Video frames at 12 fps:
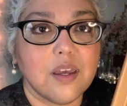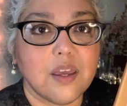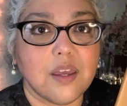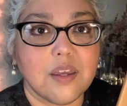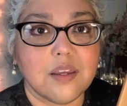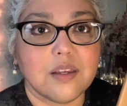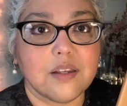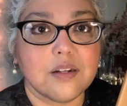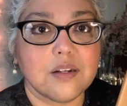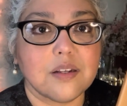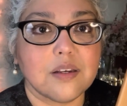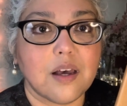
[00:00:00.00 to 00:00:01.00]

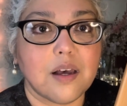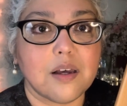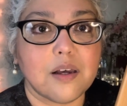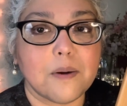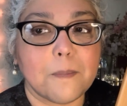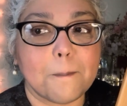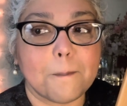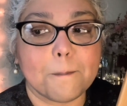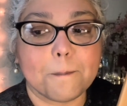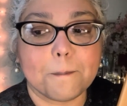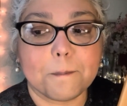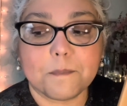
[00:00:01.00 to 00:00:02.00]
And,
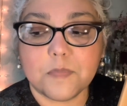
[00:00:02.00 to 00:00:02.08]
um,